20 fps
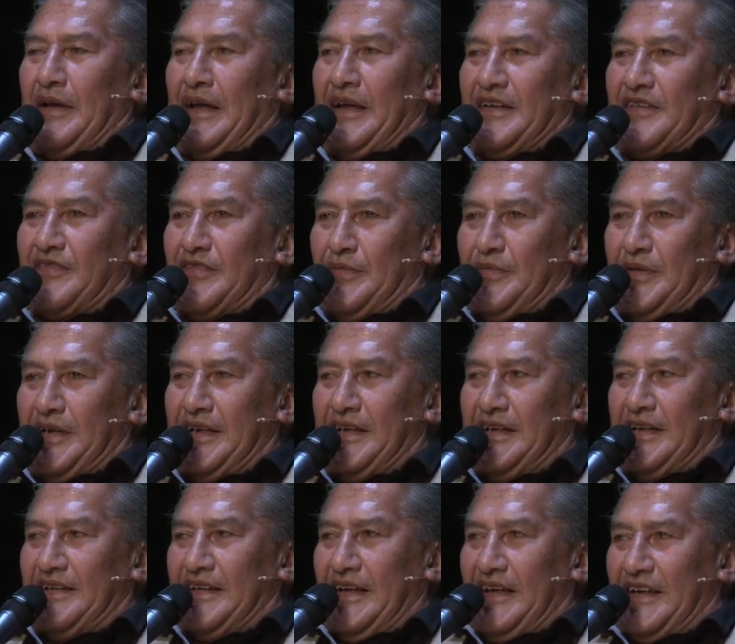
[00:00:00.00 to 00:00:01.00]
from here, they
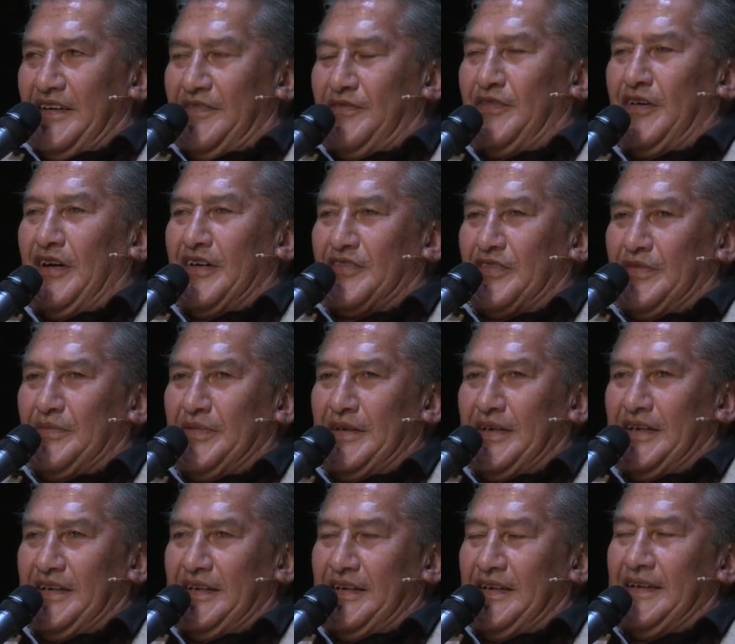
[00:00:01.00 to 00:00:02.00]
take advice from
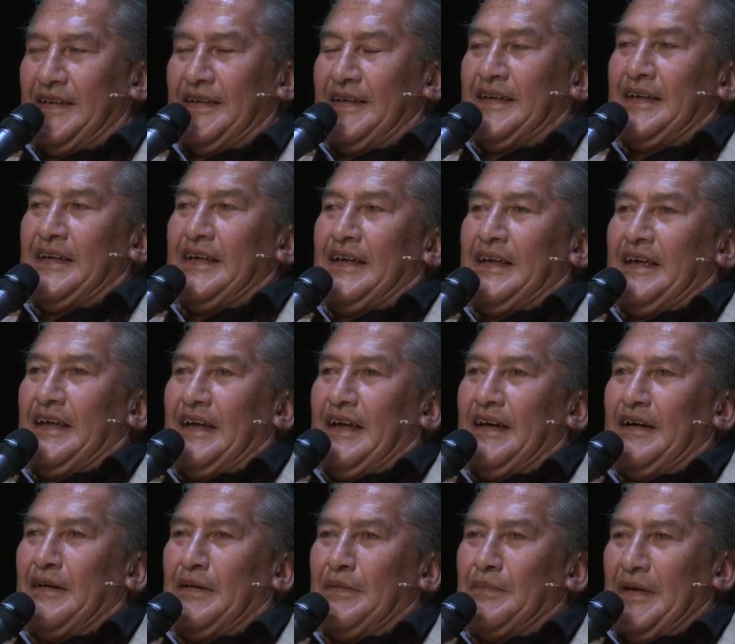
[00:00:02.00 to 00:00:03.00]
here,
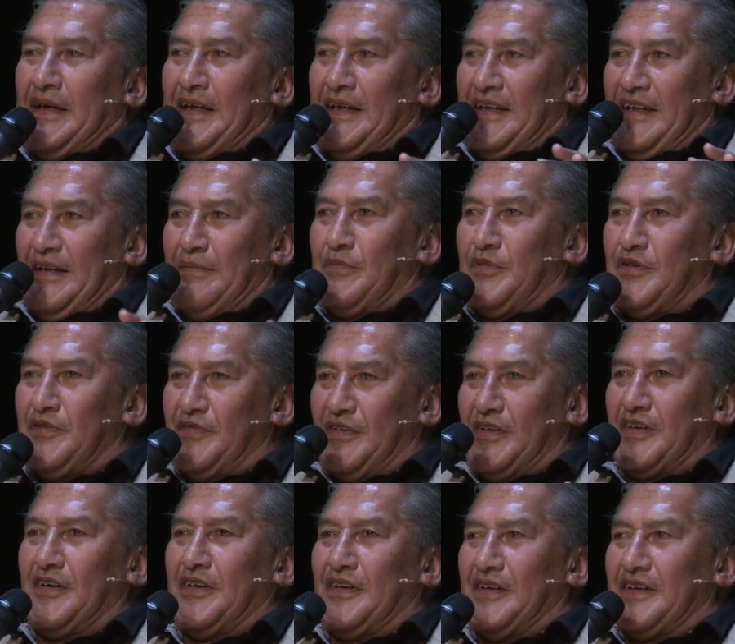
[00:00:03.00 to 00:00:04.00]
and they move it
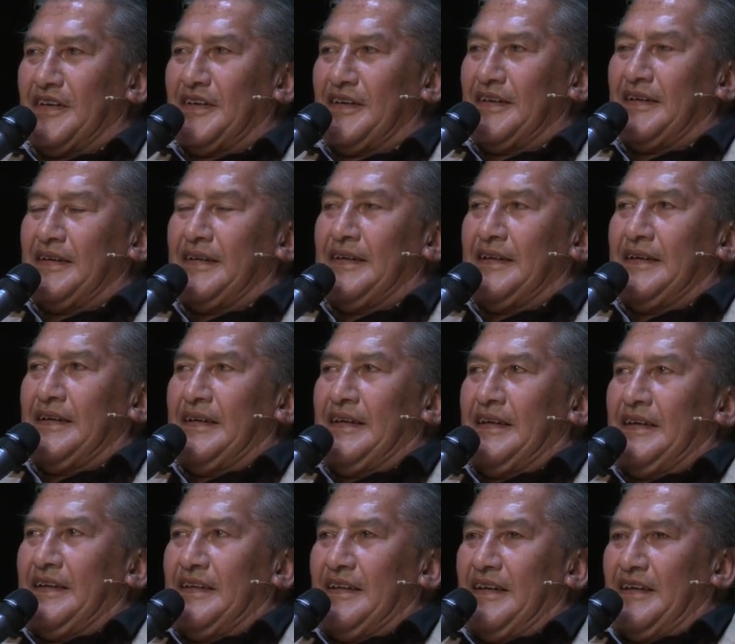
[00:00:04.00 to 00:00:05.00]
on.
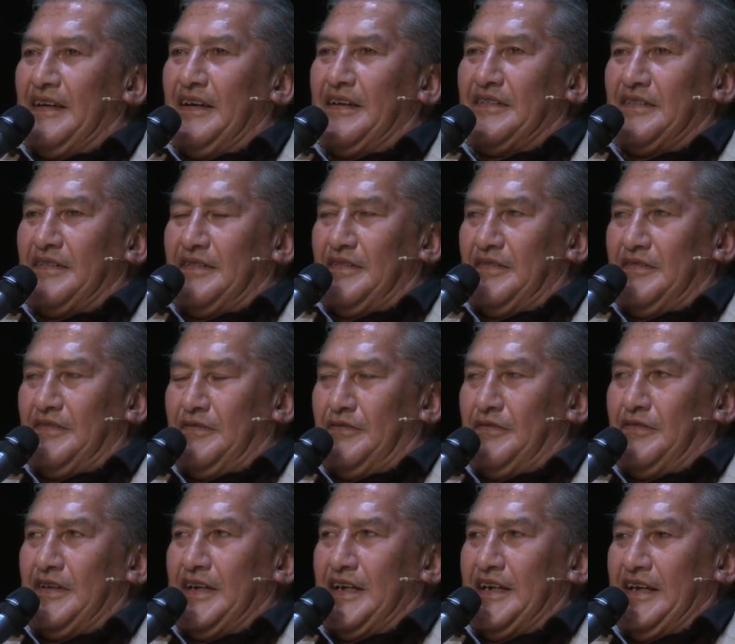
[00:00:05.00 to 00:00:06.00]
They don't
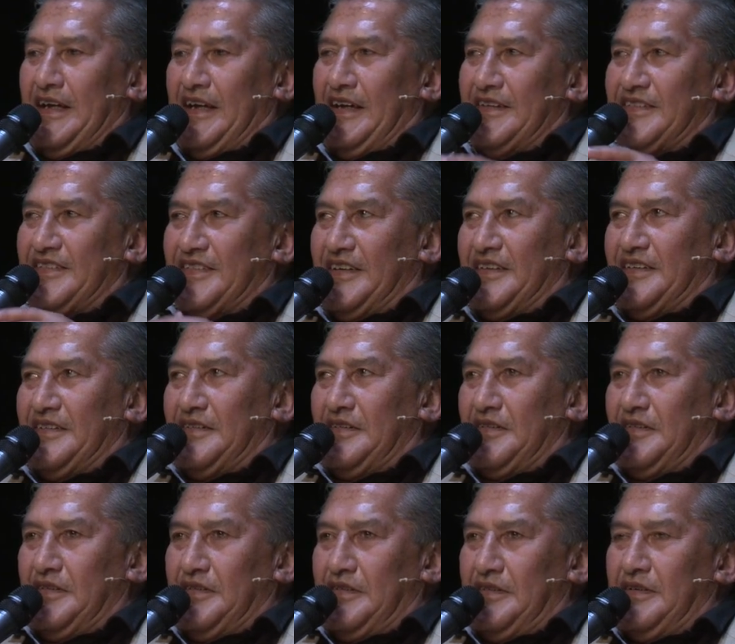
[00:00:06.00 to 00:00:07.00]
rehash it.
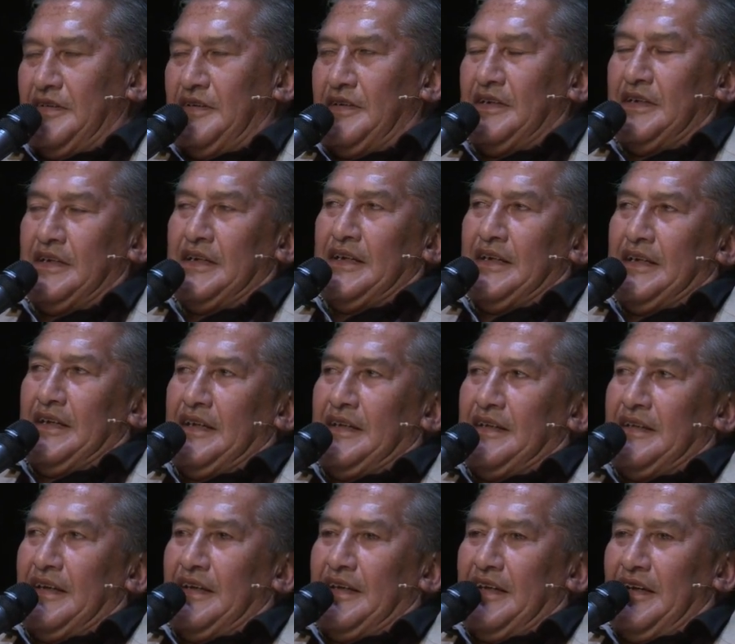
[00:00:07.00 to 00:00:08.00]

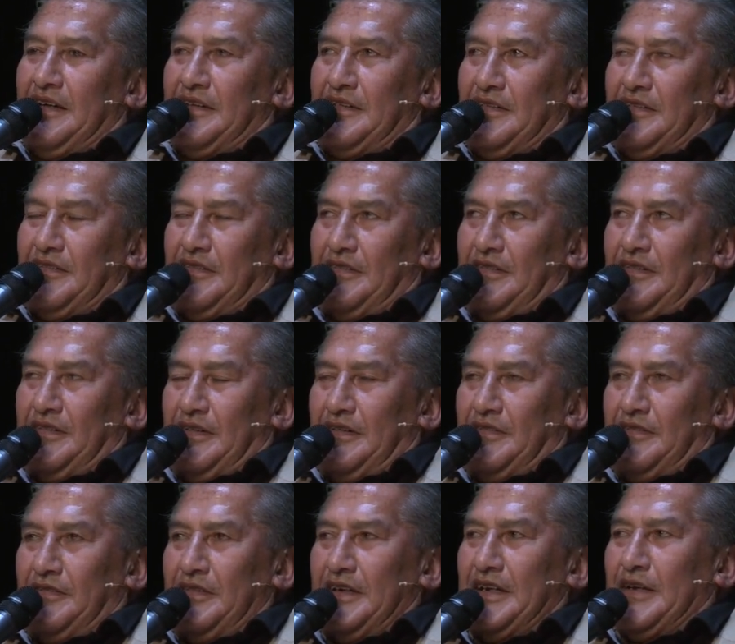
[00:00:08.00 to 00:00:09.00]
They don't
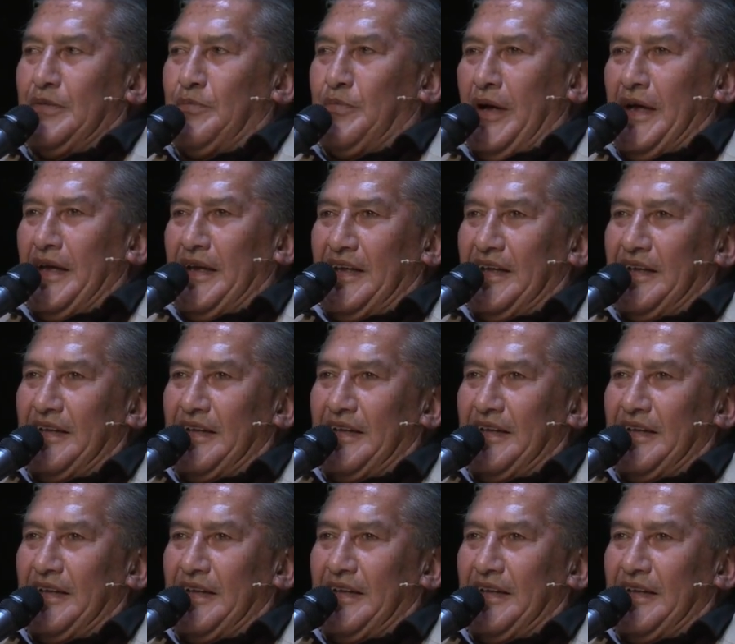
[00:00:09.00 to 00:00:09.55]
re-debate it.